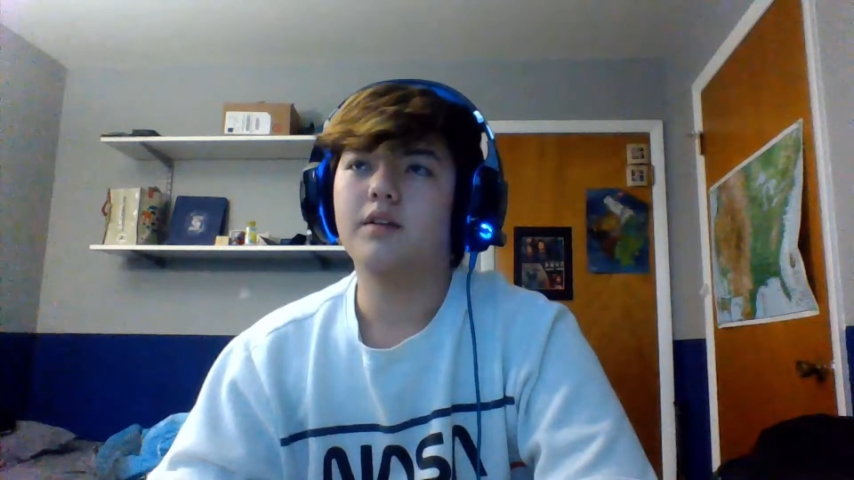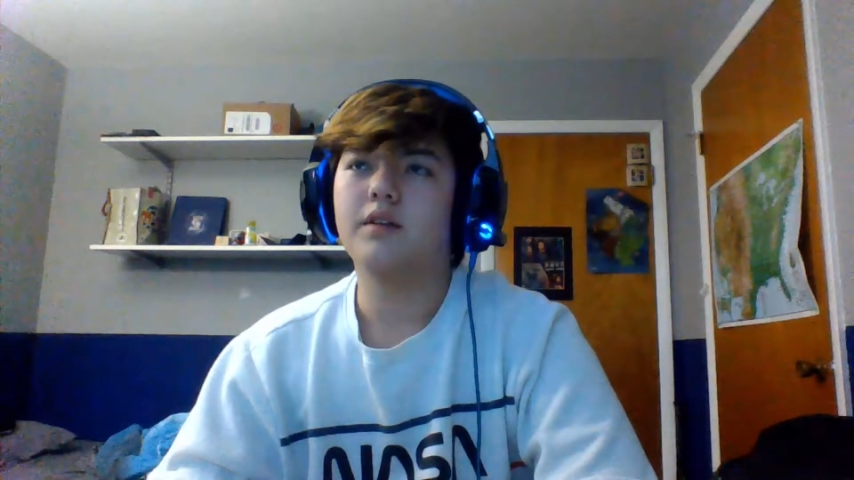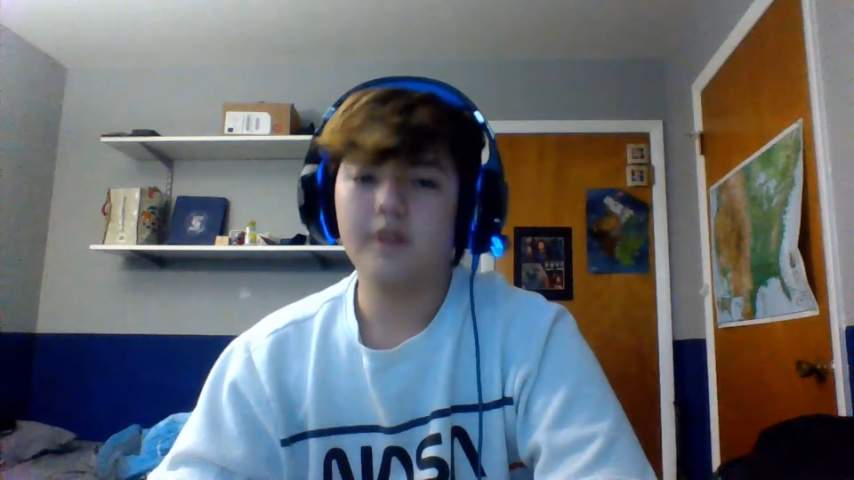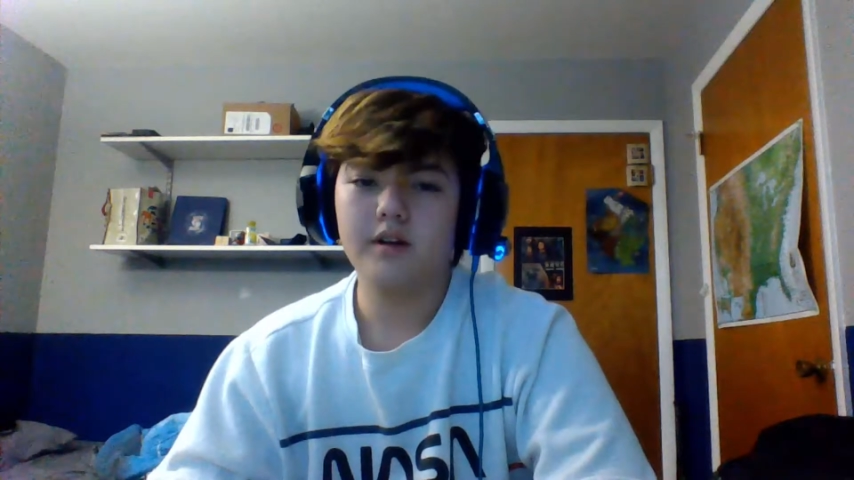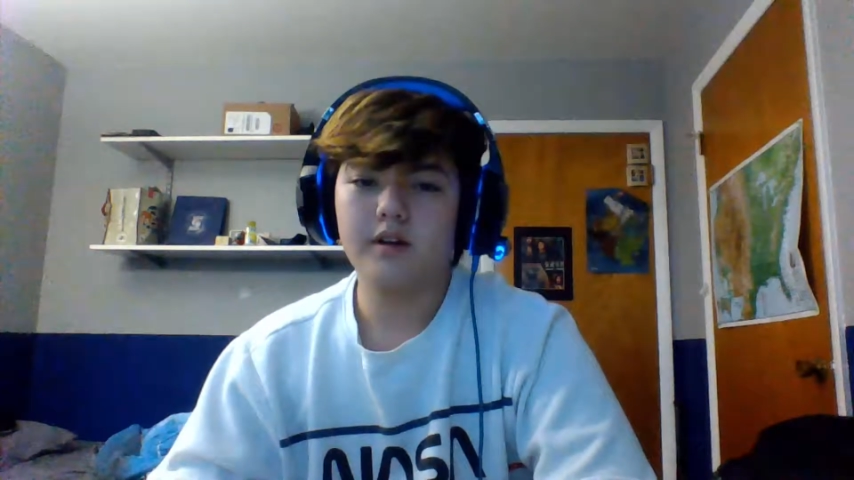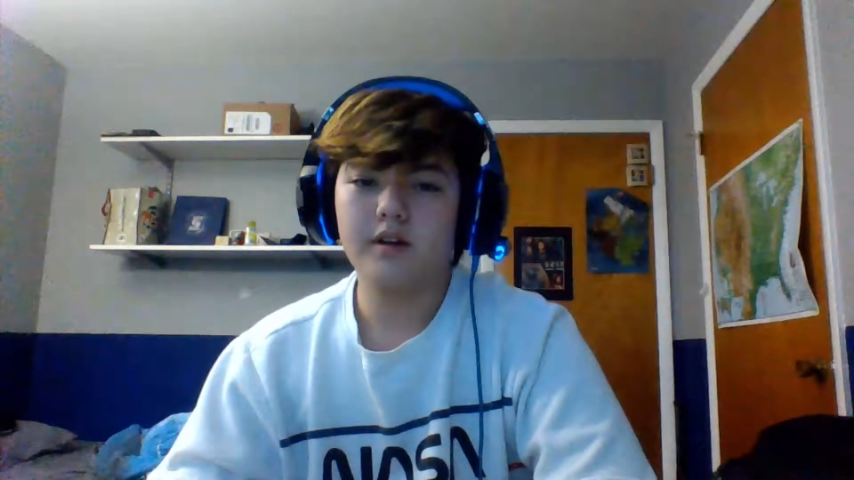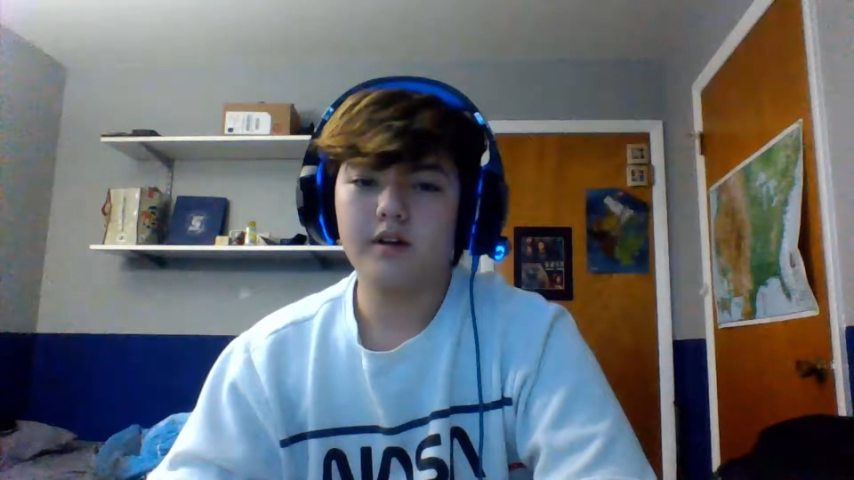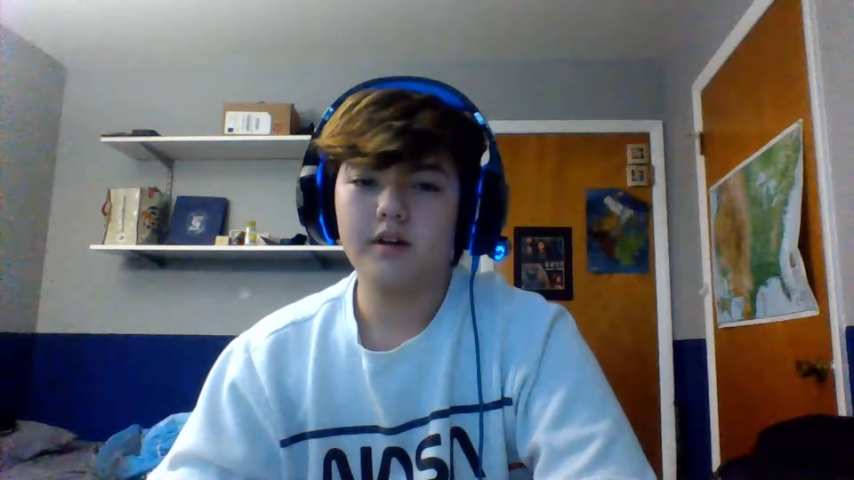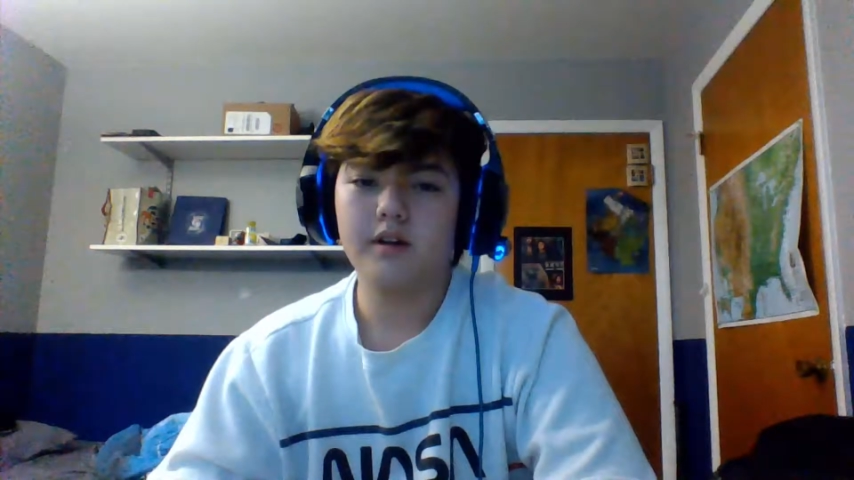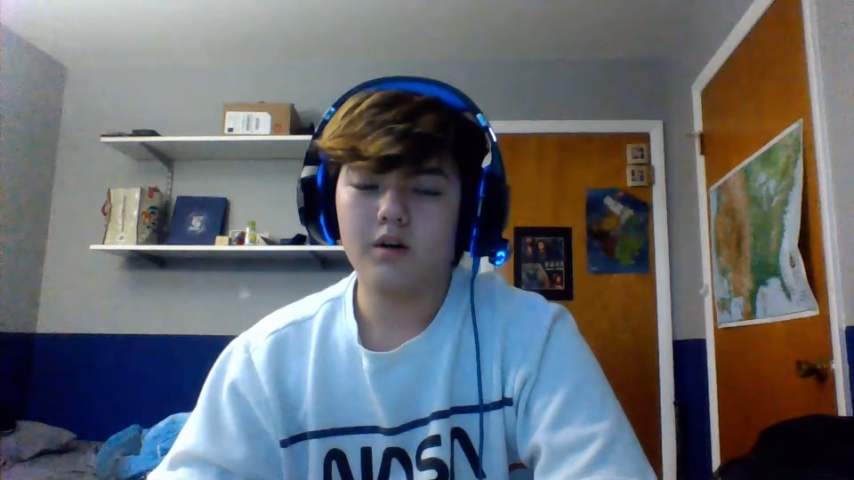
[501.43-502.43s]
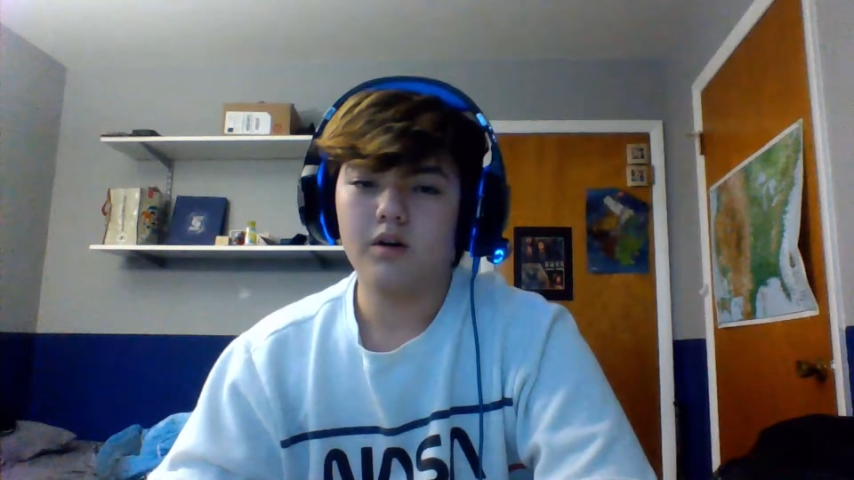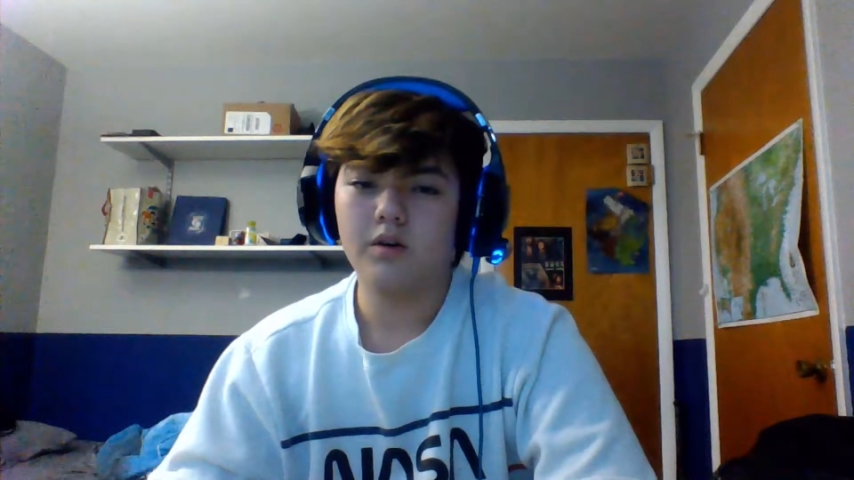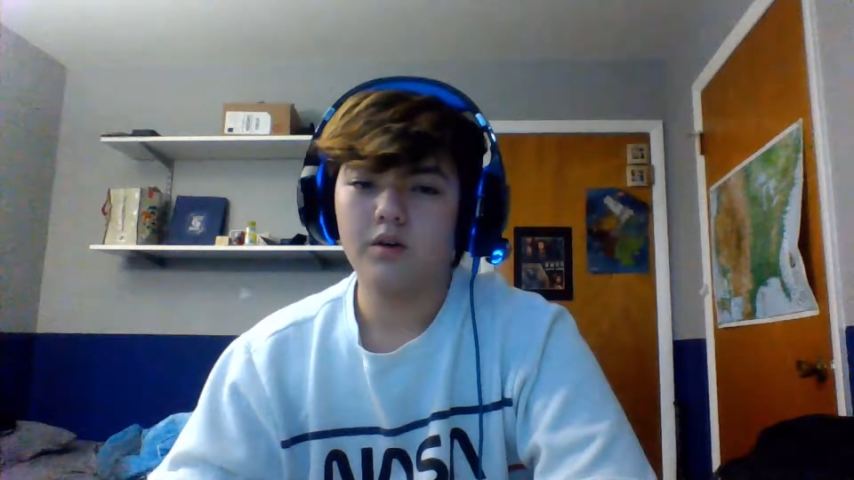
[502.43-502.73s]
Infinity War,